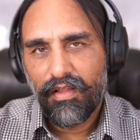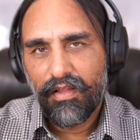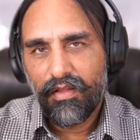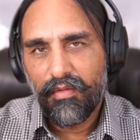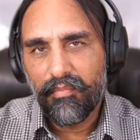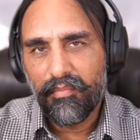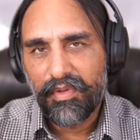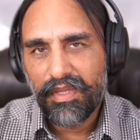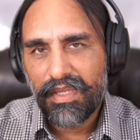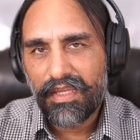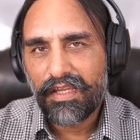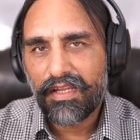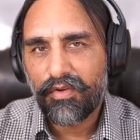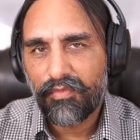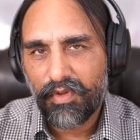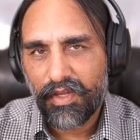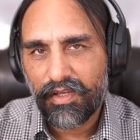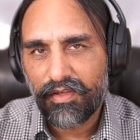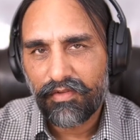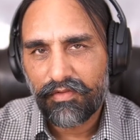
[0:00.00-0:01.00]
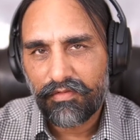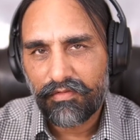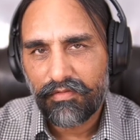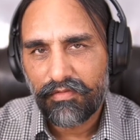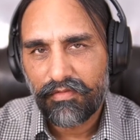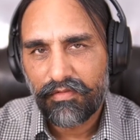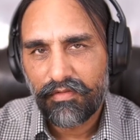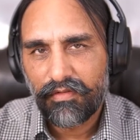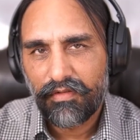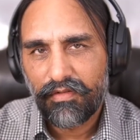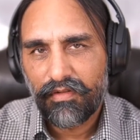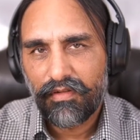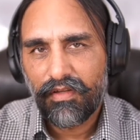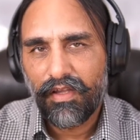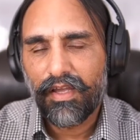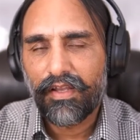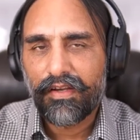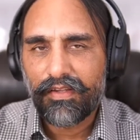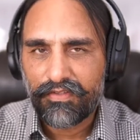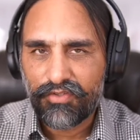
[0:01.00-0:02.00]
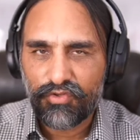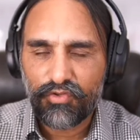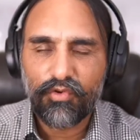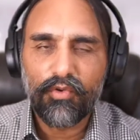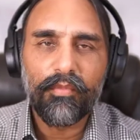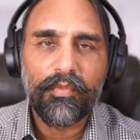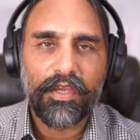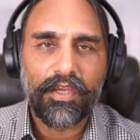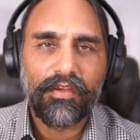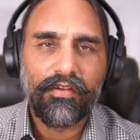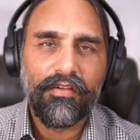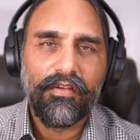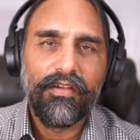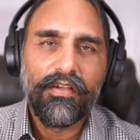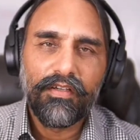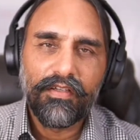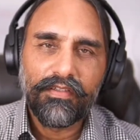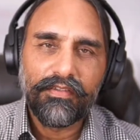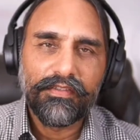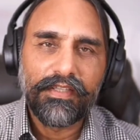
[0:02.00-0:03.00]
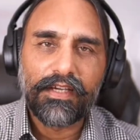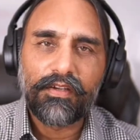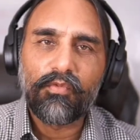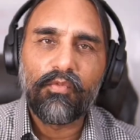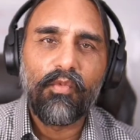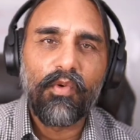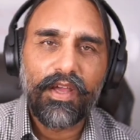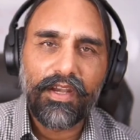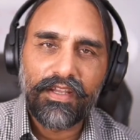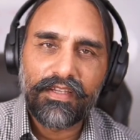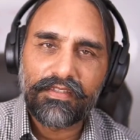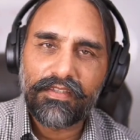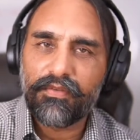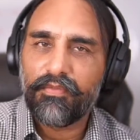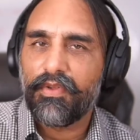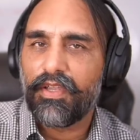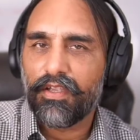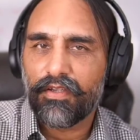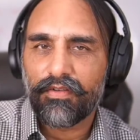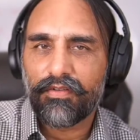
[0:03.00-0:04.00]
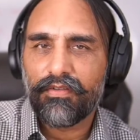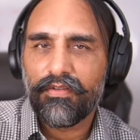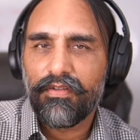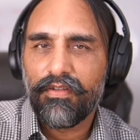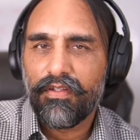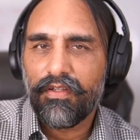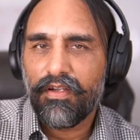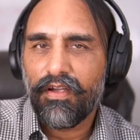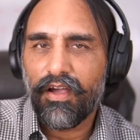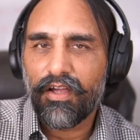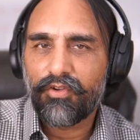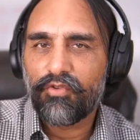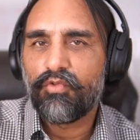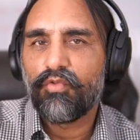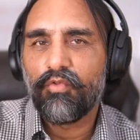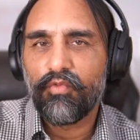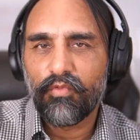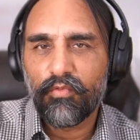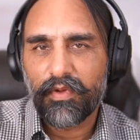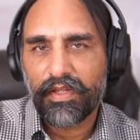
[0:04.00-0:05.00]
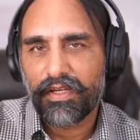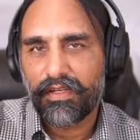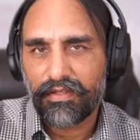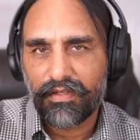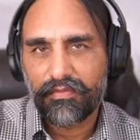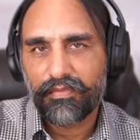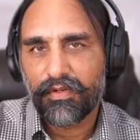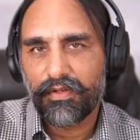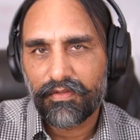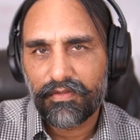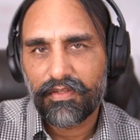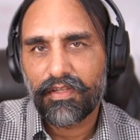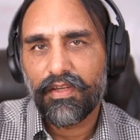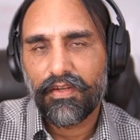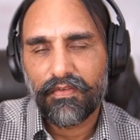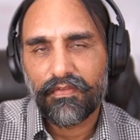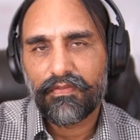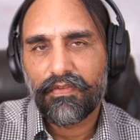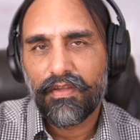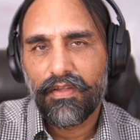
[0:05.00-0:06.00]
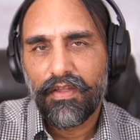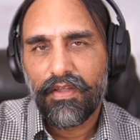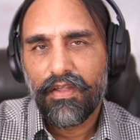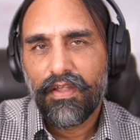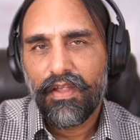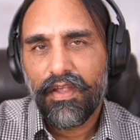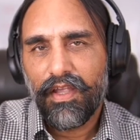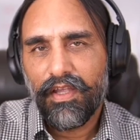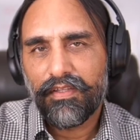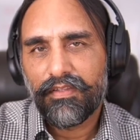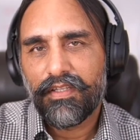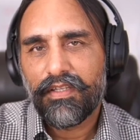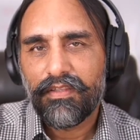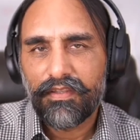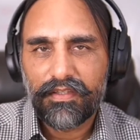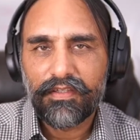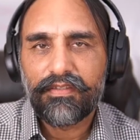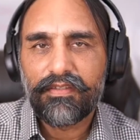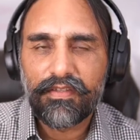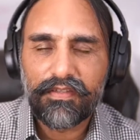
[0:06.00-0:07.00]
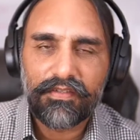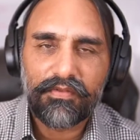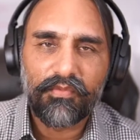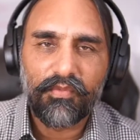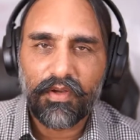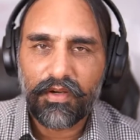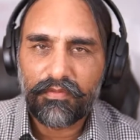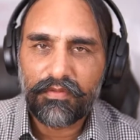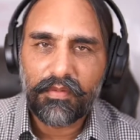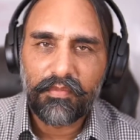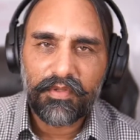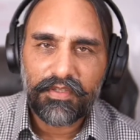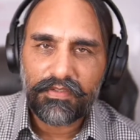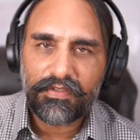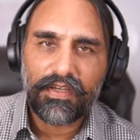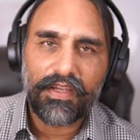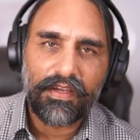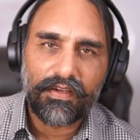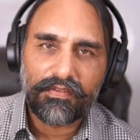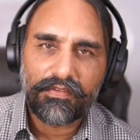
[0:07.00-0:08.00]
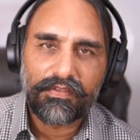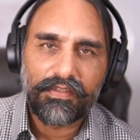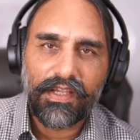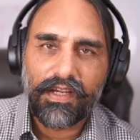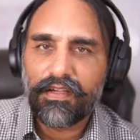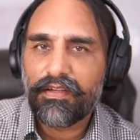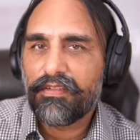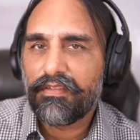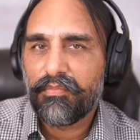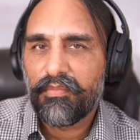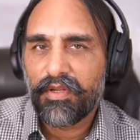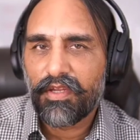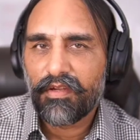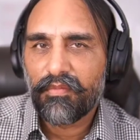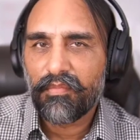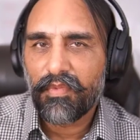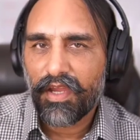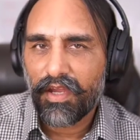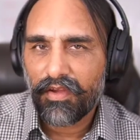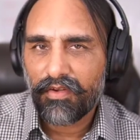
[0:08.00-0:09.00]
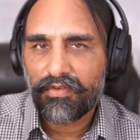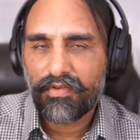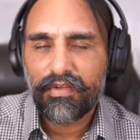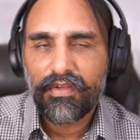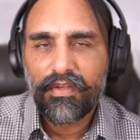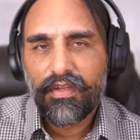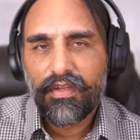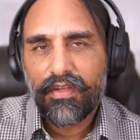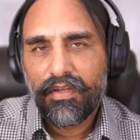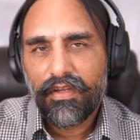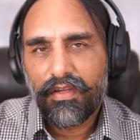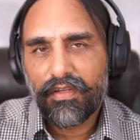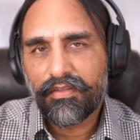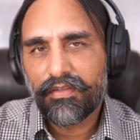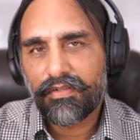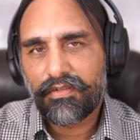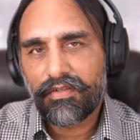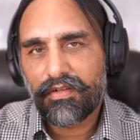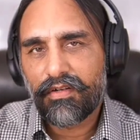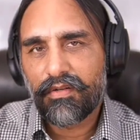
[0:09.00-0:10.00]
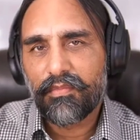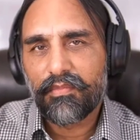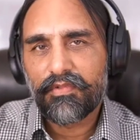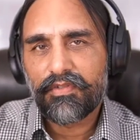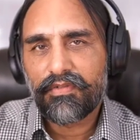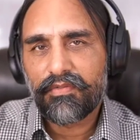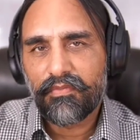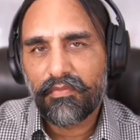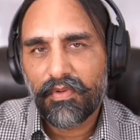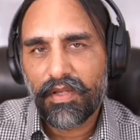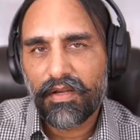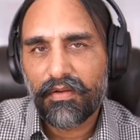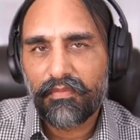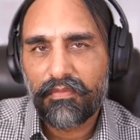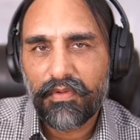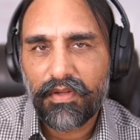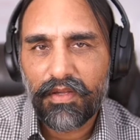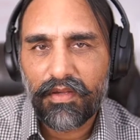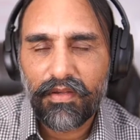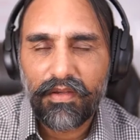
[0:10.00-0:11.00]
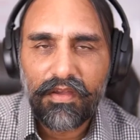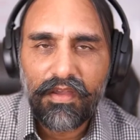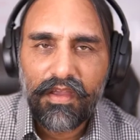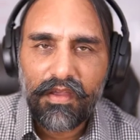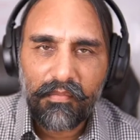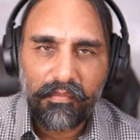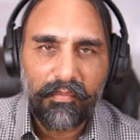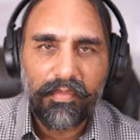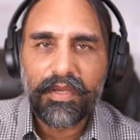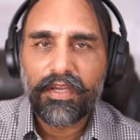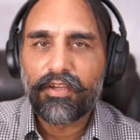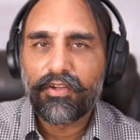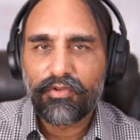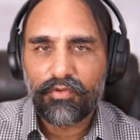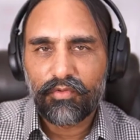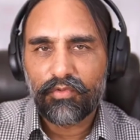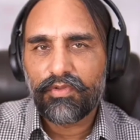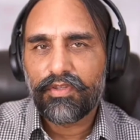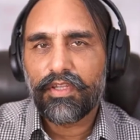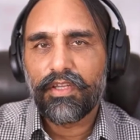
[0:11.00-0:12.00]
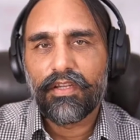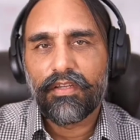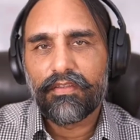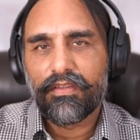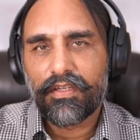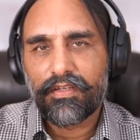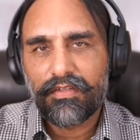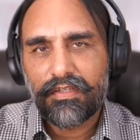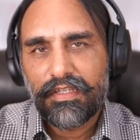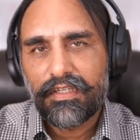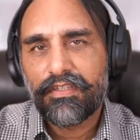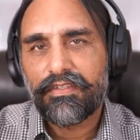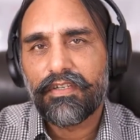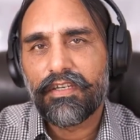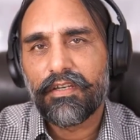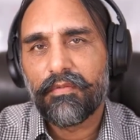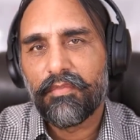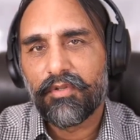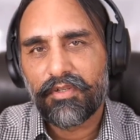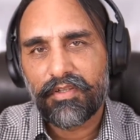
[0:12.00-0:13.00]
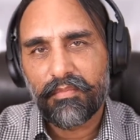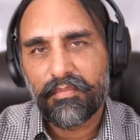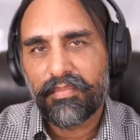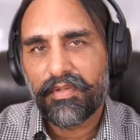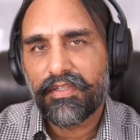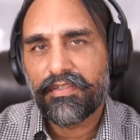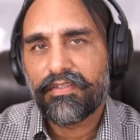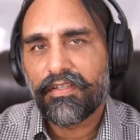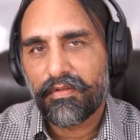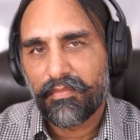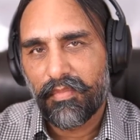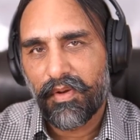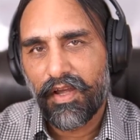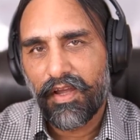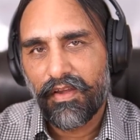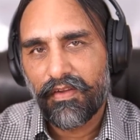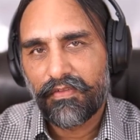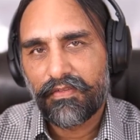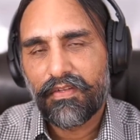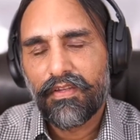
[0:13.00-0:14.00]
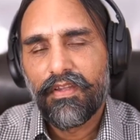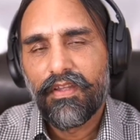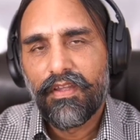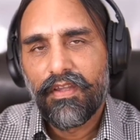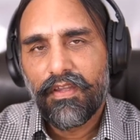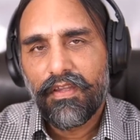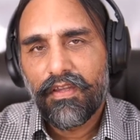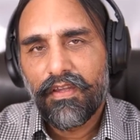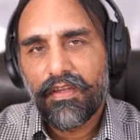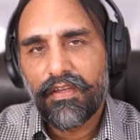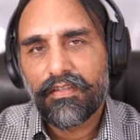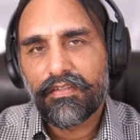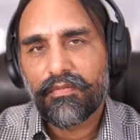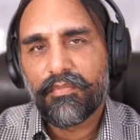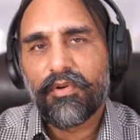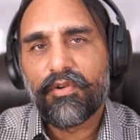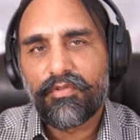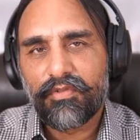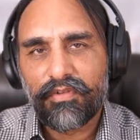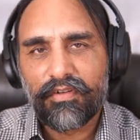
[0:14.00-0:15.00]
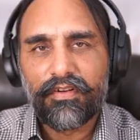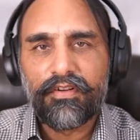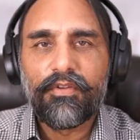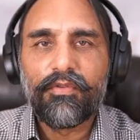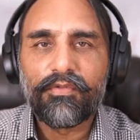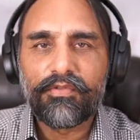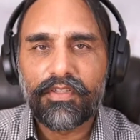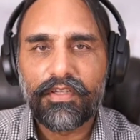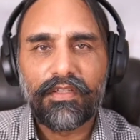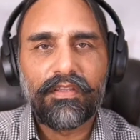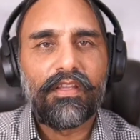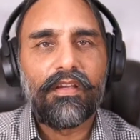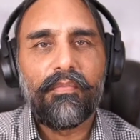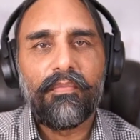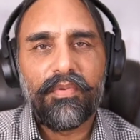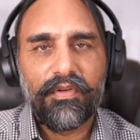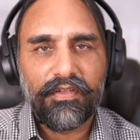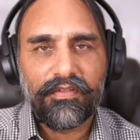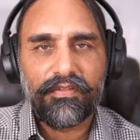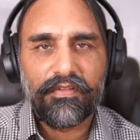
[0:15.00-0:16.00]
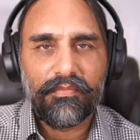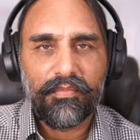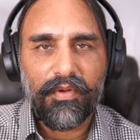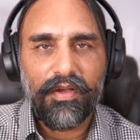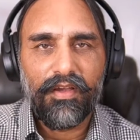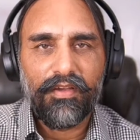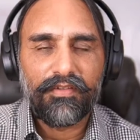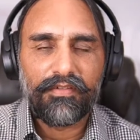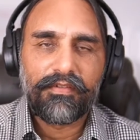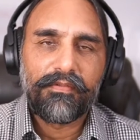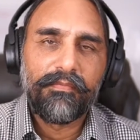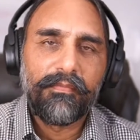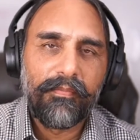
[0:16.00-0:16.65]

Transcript: Being aware and assuming that one is aware are two very different things. I think this is one of the mistakes that is being made in the terms when we begin to think that teaching about implicit bias is about reducing the implicit bias.